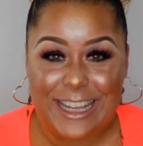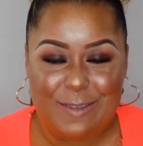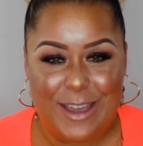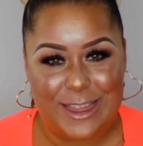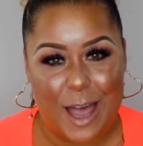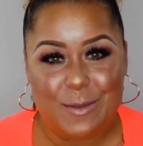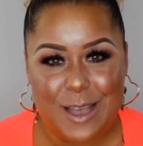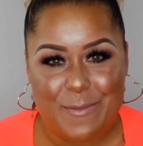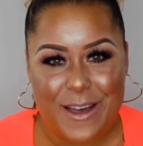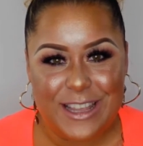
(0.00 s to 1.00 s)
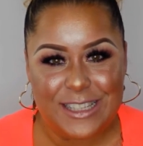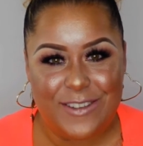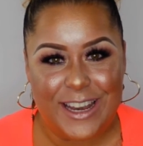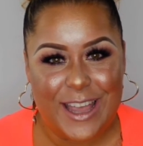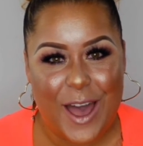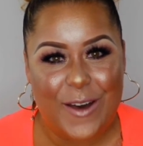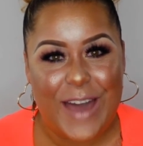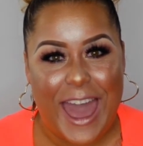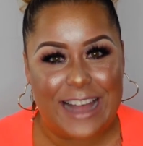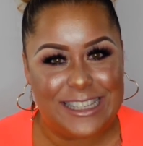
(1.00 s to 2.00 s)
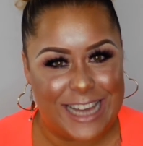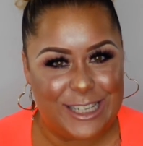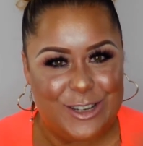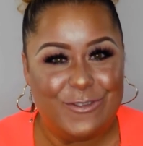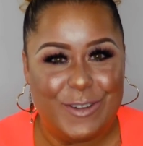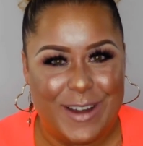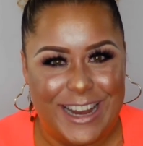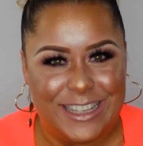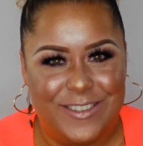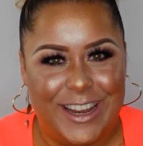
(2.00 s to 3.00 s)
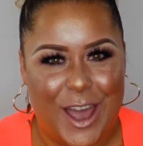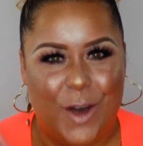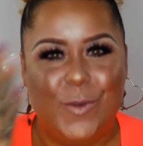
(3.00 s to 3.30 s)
Give me a thumbs up on this video and stay tuned for my next video.